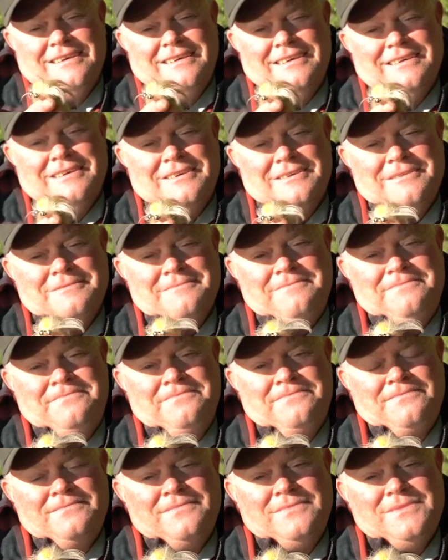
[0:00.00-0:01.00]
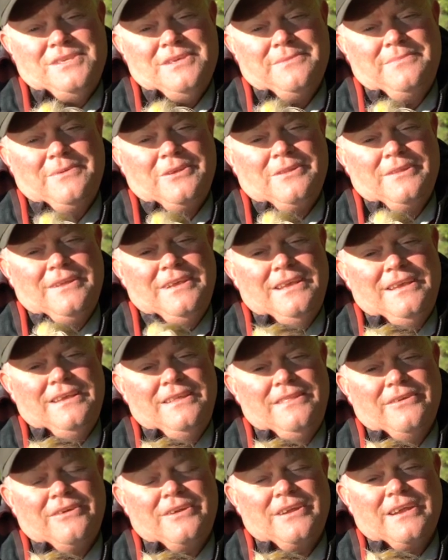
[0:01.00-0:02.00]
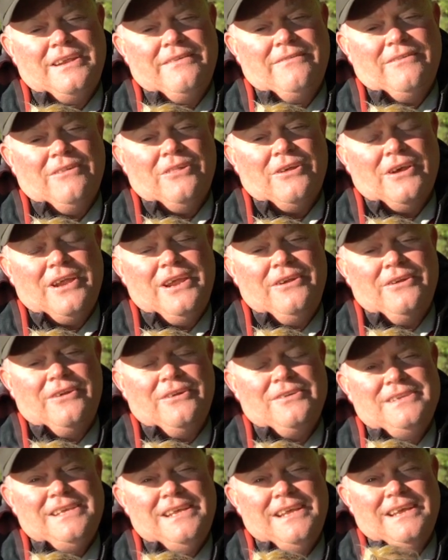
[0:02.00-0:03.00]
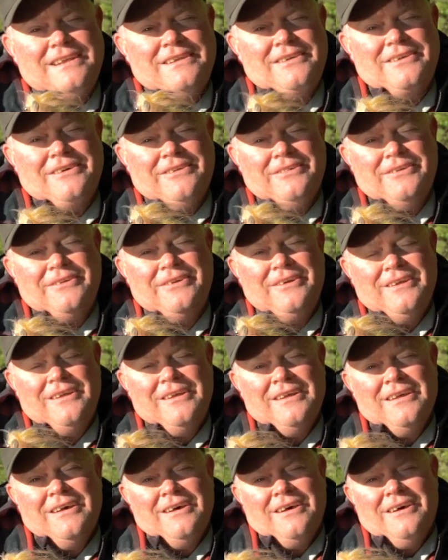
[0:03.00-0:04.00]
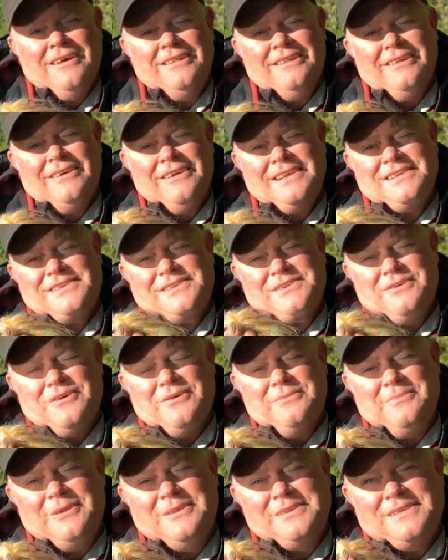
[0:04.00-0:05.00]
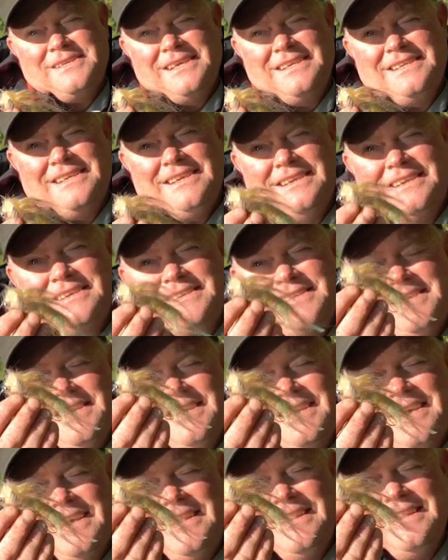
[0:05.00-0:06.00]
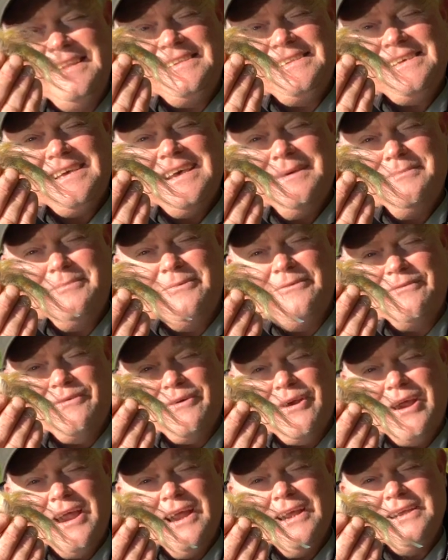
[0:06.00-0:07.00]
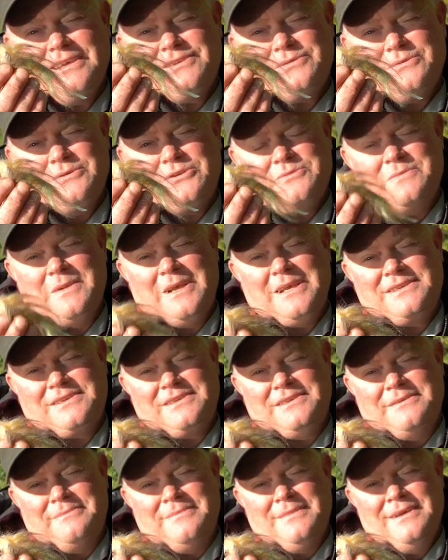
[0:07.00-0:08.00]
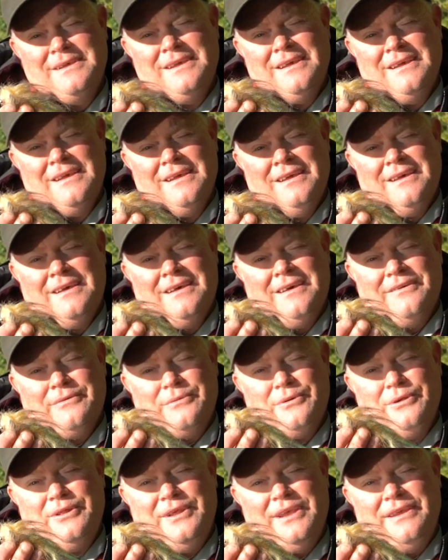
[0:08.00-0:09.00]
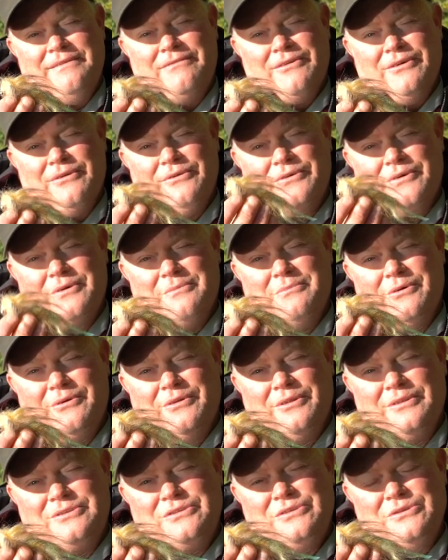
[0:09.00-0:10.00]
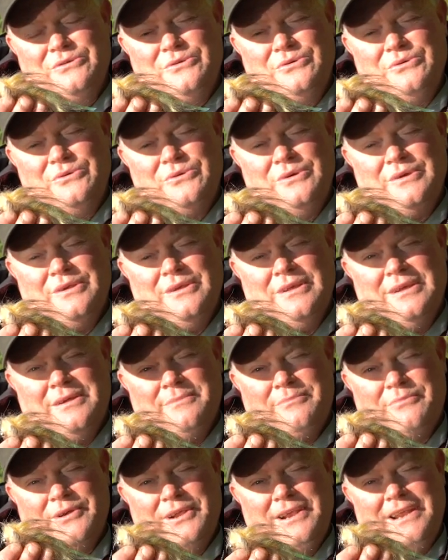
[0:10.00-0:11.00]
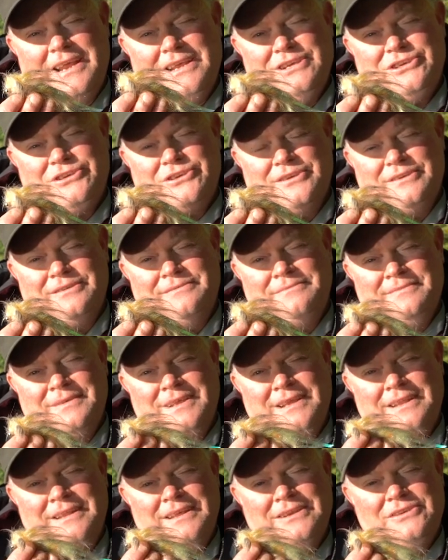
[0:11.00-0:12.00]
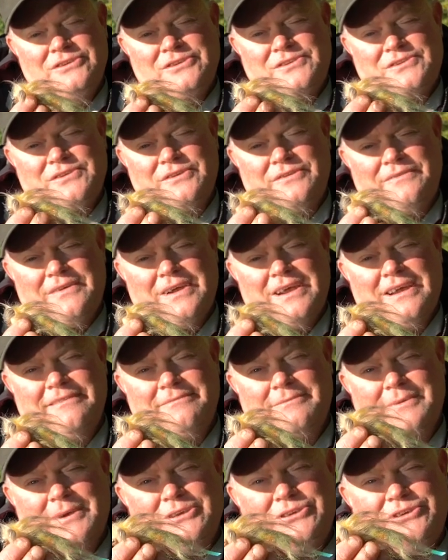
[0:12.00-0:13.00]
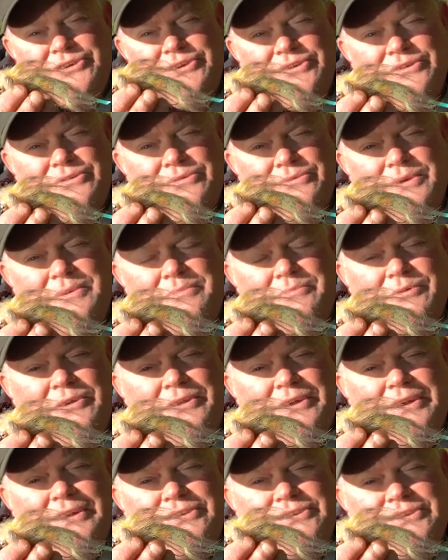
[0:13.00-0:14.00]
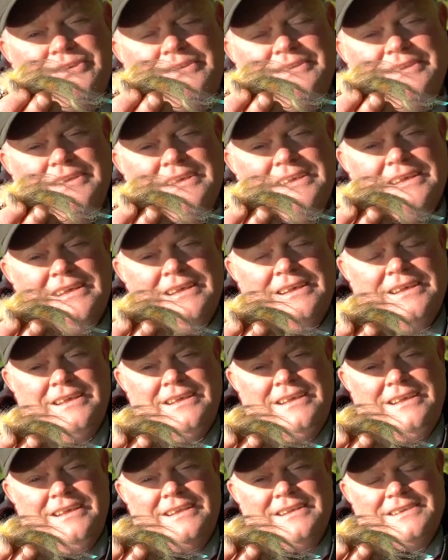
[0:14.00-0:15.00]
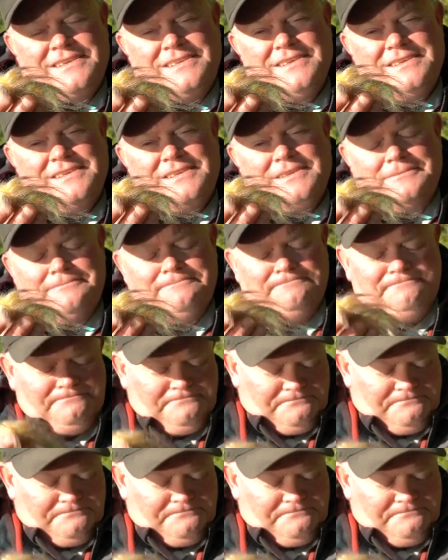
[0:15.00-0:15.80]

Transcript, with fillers: um, typically they're kind of a lighter tan color. Unlike sculpins, they tend to sit on the top of rocks, which makes them uh, really vulnerable to predation, and they just survive by sheer reproduction in a system.